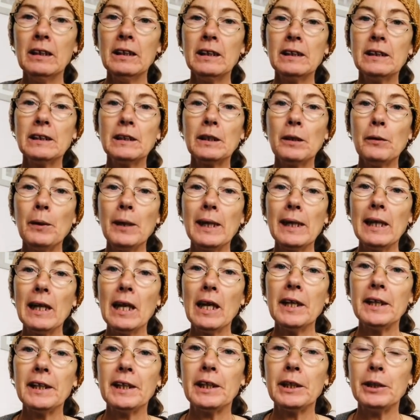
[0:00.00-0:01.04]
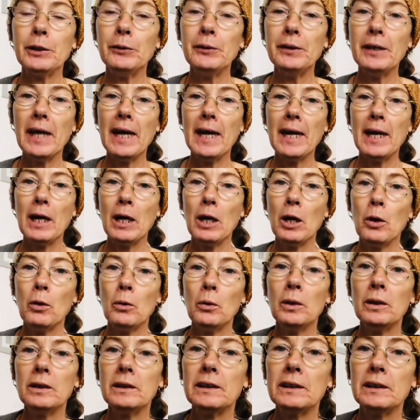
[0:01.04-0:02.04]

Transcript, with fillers: So I'd like you now